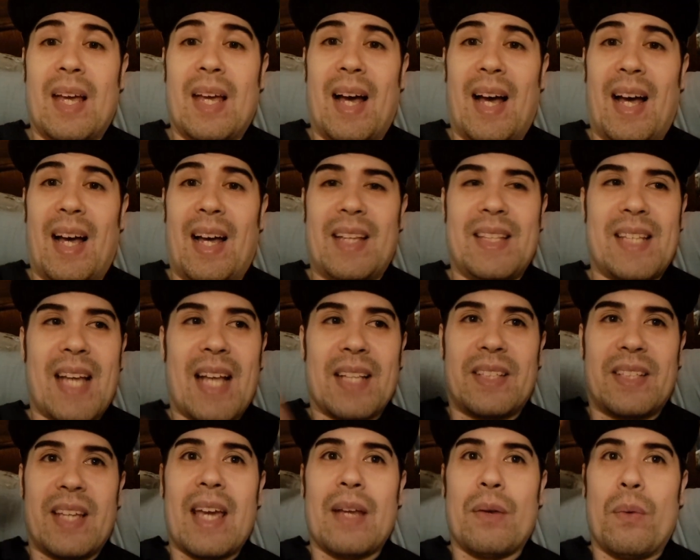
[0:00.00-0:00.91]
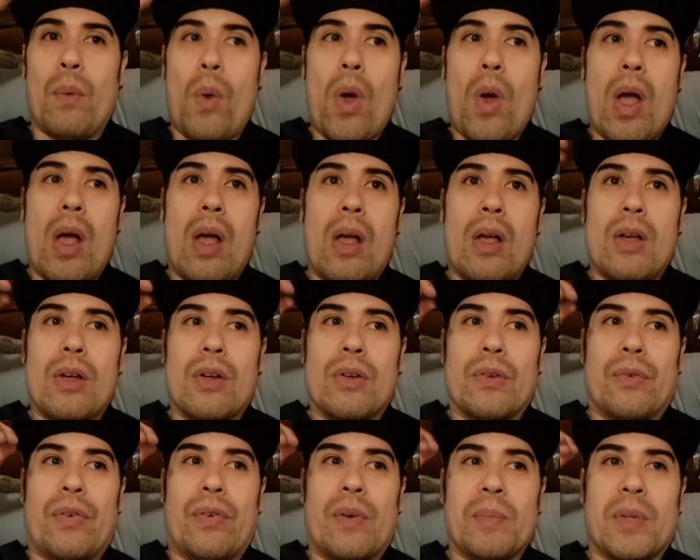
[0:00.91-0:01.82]
And that's it.
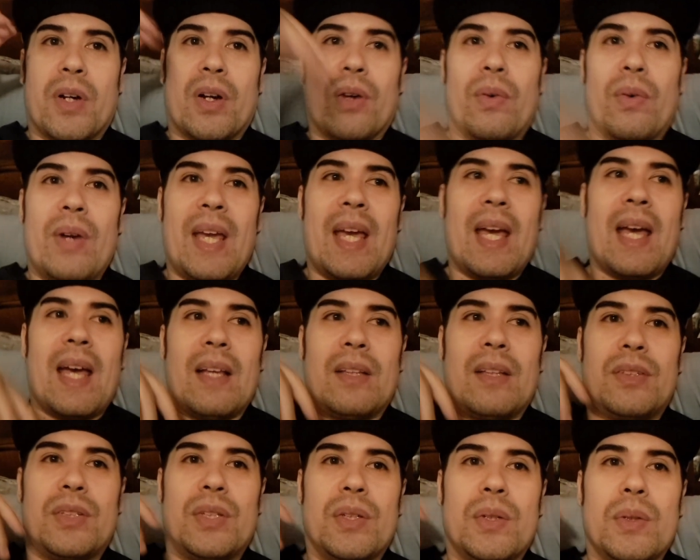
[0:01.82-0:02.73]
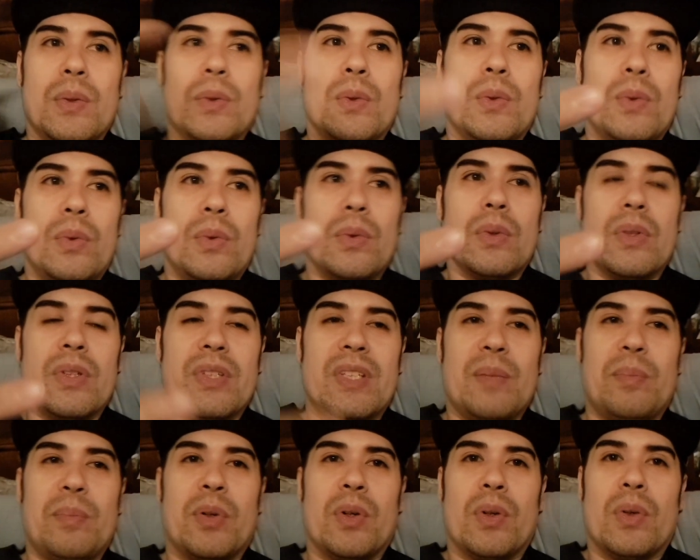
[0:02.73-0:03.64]
From Korea to
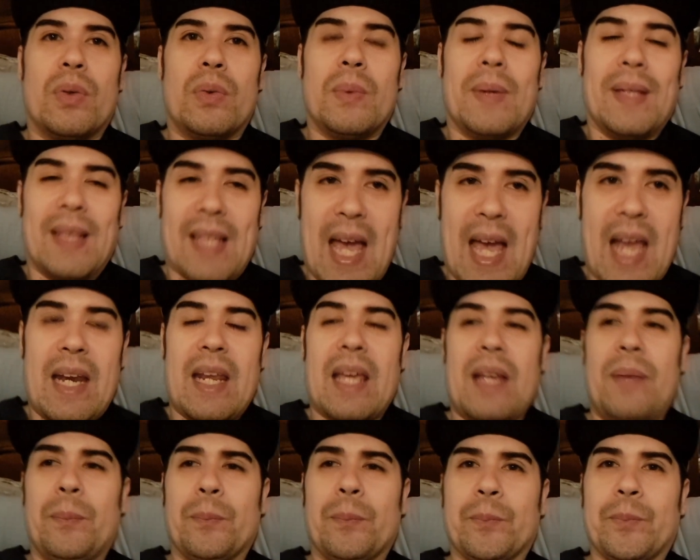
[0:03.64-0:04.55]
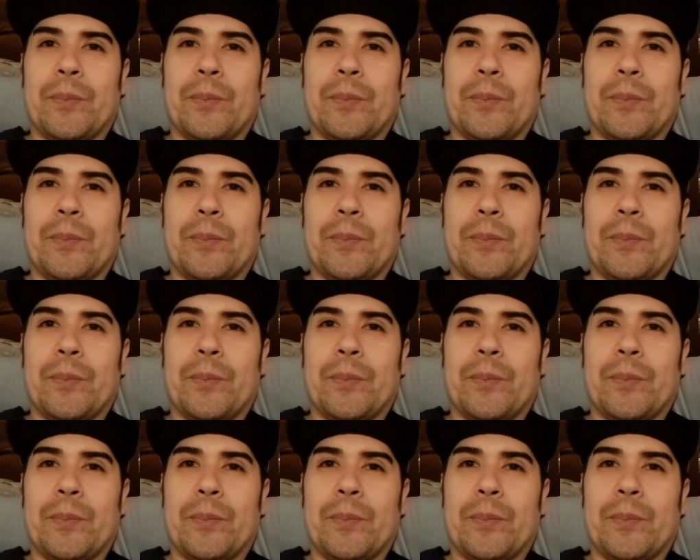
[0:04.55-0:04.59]
Cebu, we landed.